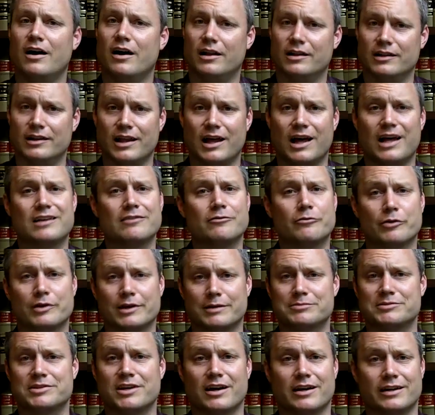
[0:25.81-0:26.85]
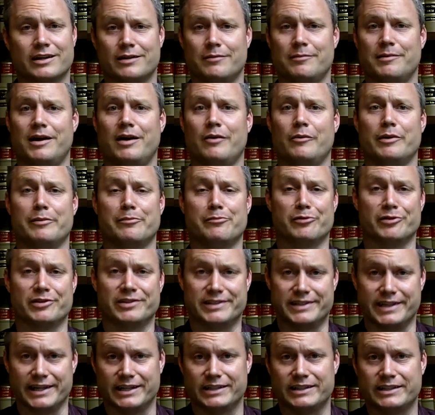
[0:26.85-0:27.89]
A lot of what I'm talking about we
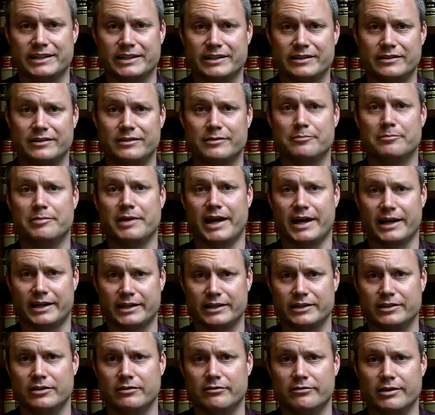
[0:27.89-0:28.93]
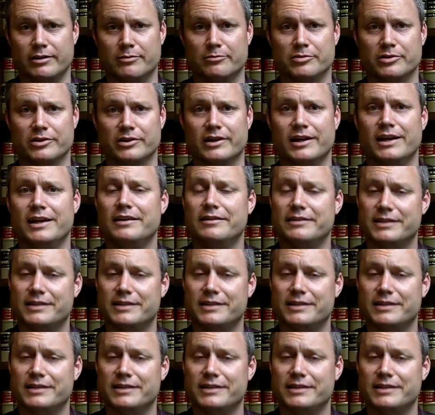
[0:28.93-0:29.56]
predicted back in November.